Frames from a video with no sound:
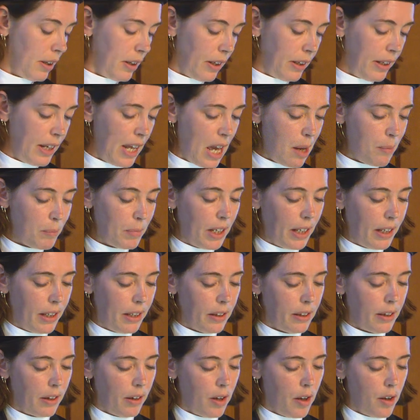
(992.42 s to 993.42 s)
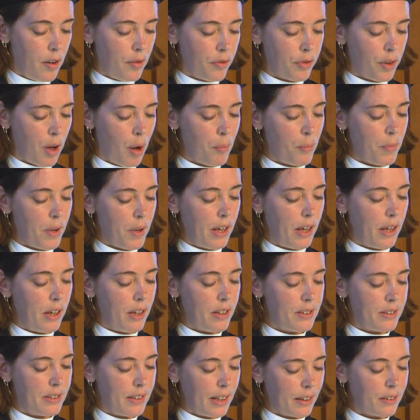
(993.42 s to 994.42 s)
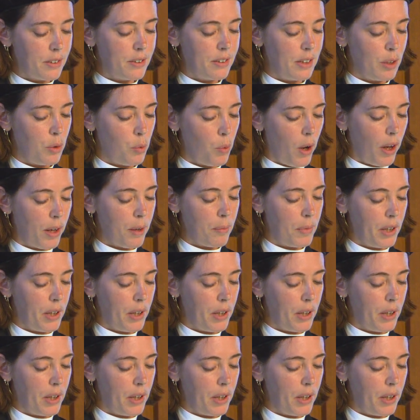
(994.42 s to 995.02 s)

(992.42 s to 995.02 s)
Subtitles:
namely from 61